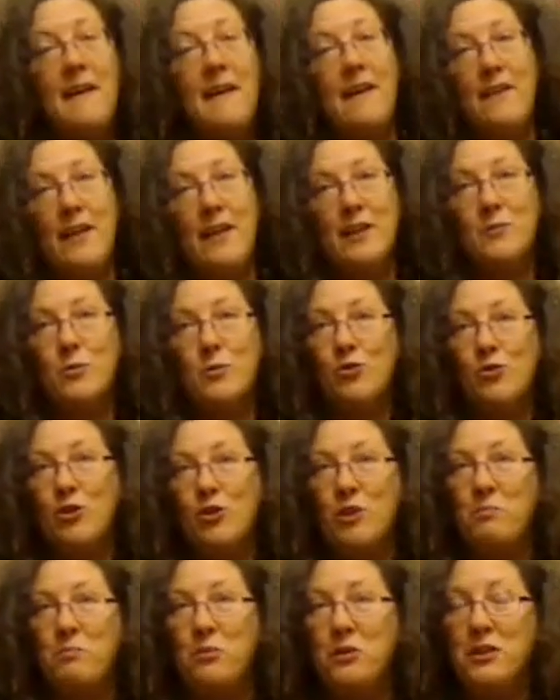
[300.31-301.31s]
And that's what
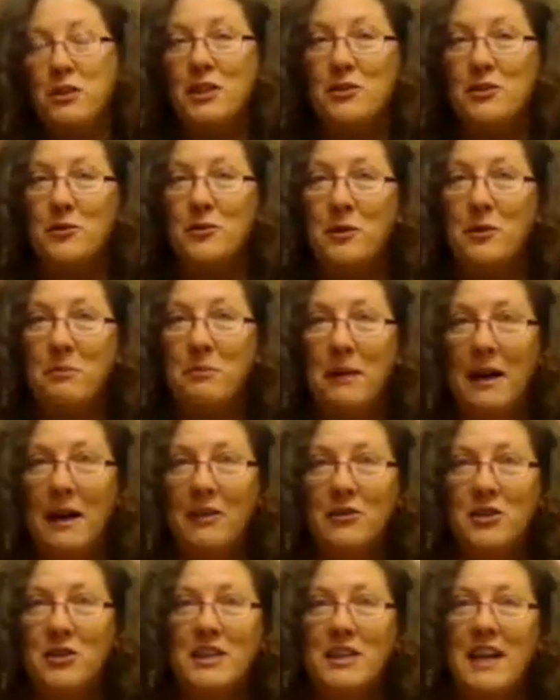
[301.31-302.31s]
Trigger Point is all
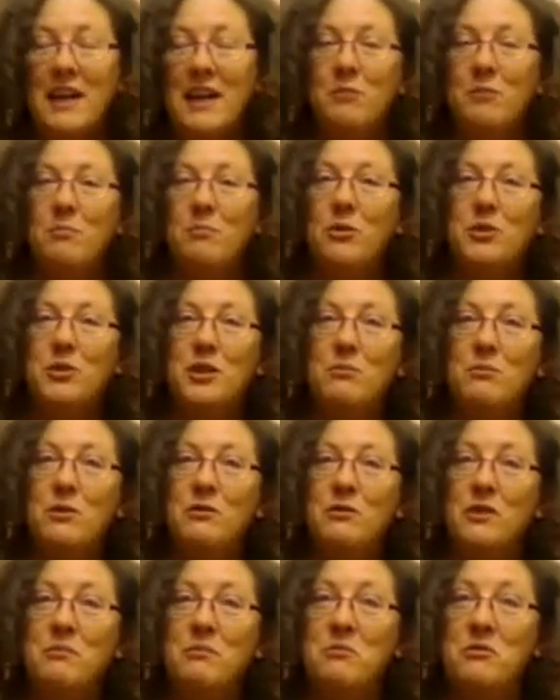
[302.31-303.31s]
about, just getting the body
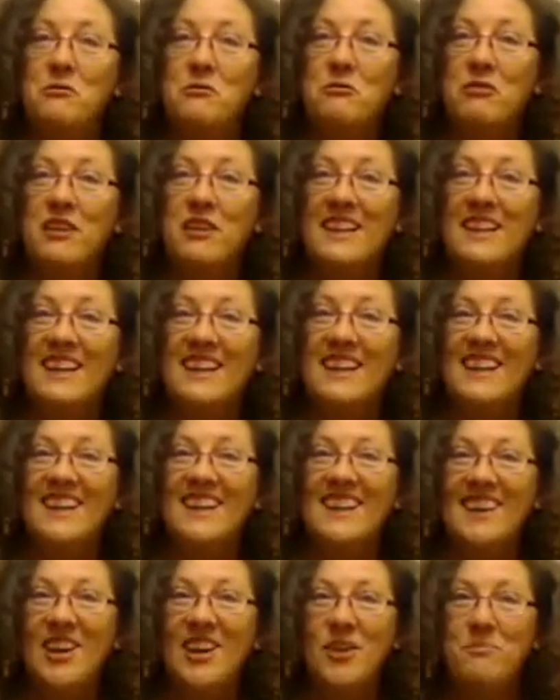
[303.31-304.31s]
moving more freely.
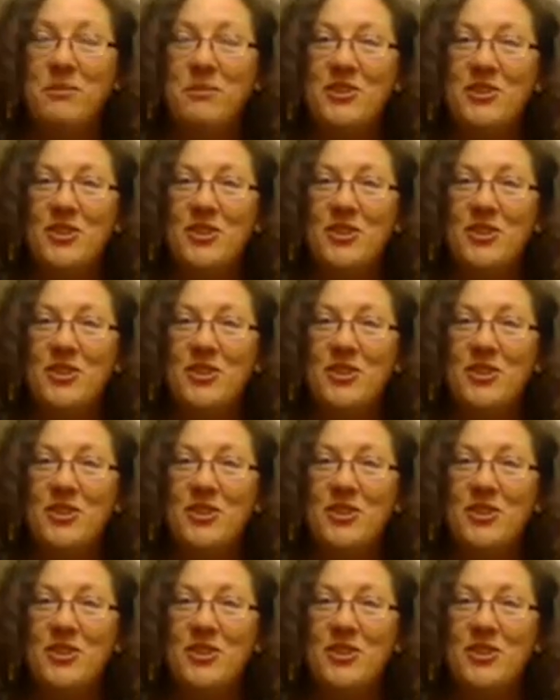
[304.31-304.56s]
Hope you